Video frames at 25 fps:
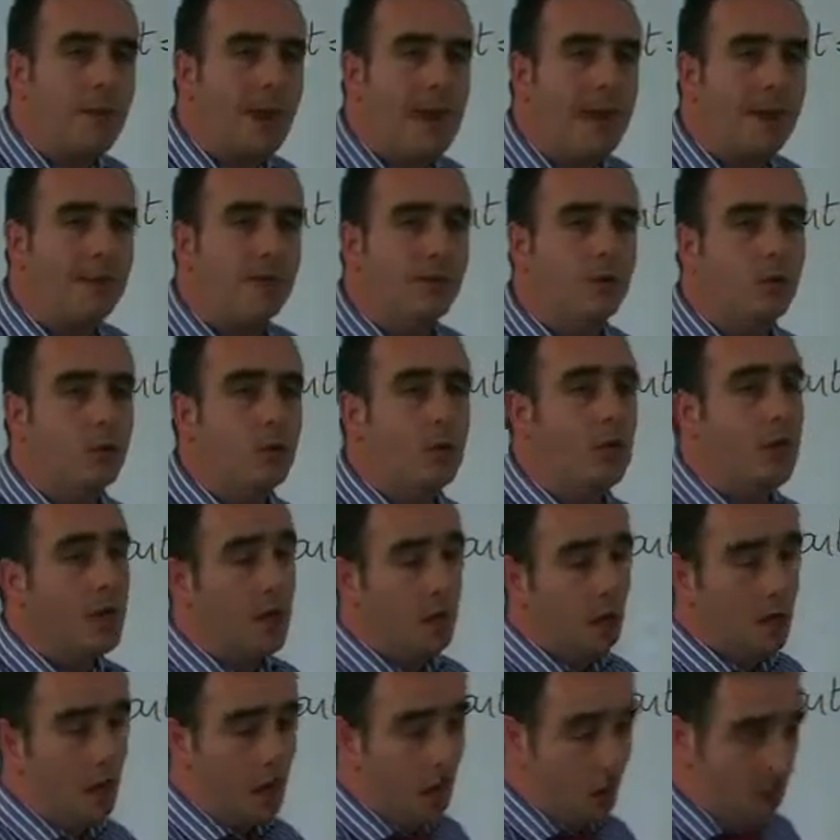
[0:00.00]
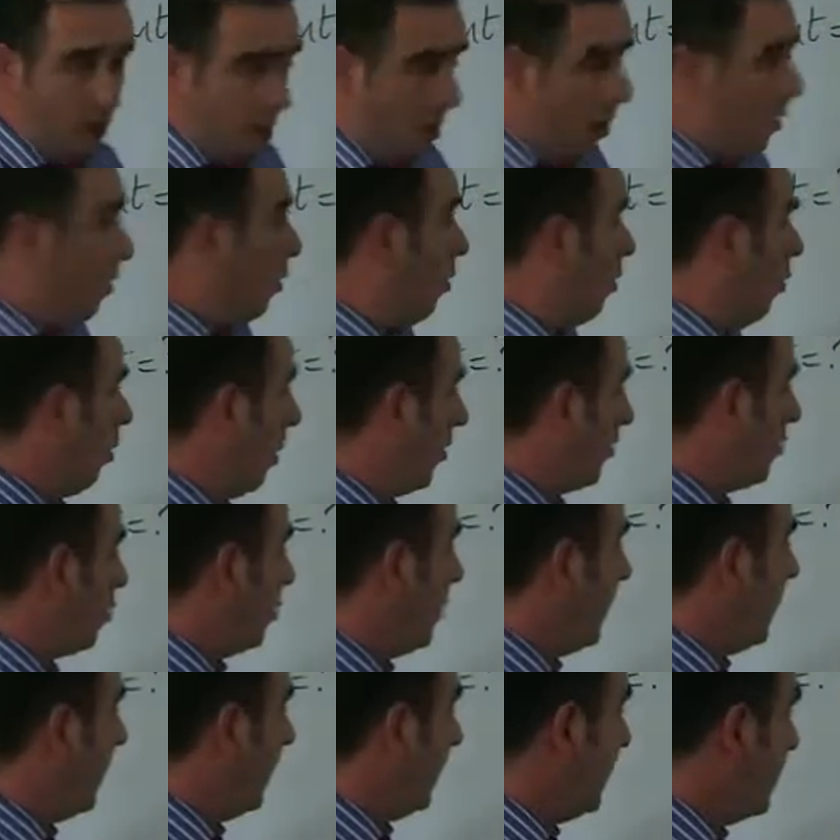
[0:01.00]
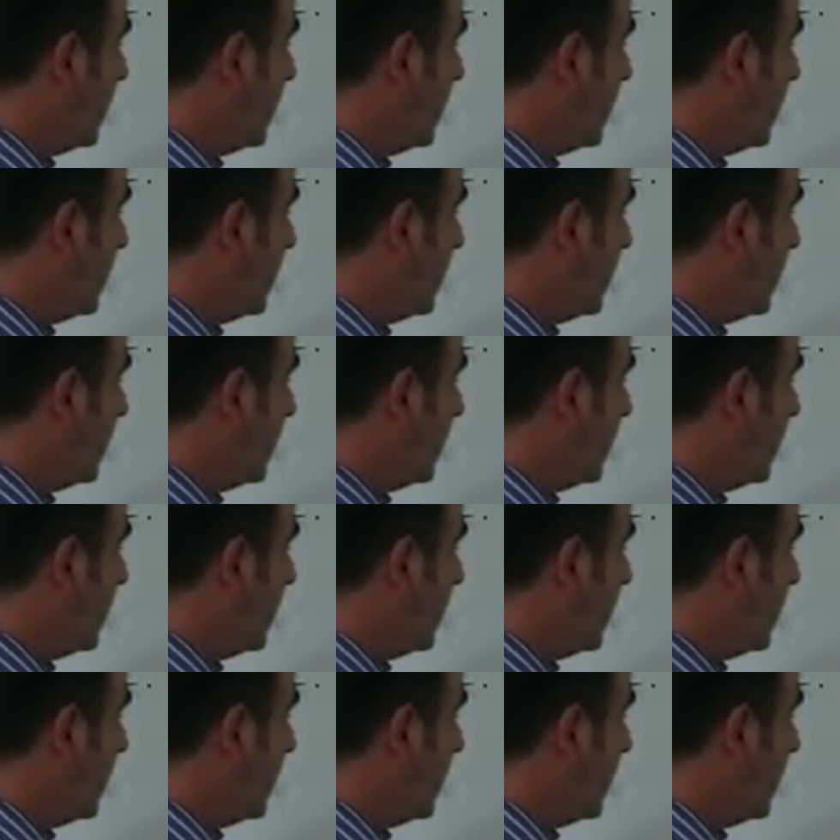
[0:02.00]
back to what we had